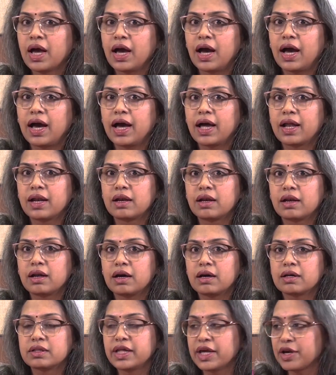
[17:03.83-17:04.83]
and
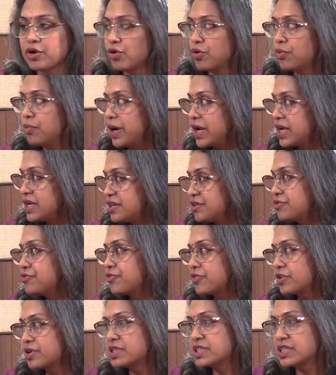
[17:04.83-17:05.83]
they go by
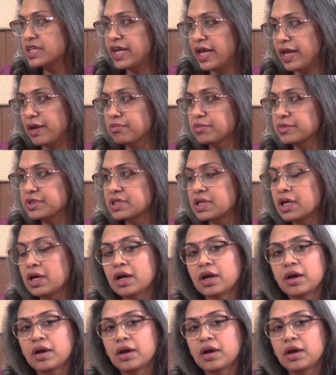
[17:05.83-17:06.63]
different names.